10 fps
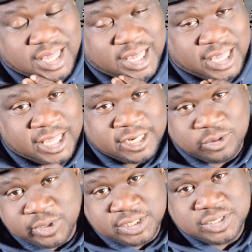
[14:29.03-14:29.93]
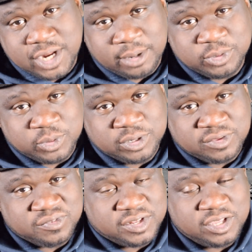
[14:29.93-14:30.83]
And the reason that I'm doing
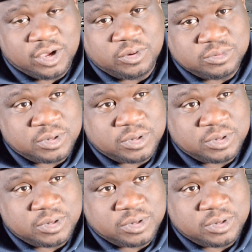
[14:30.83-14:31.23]
this video is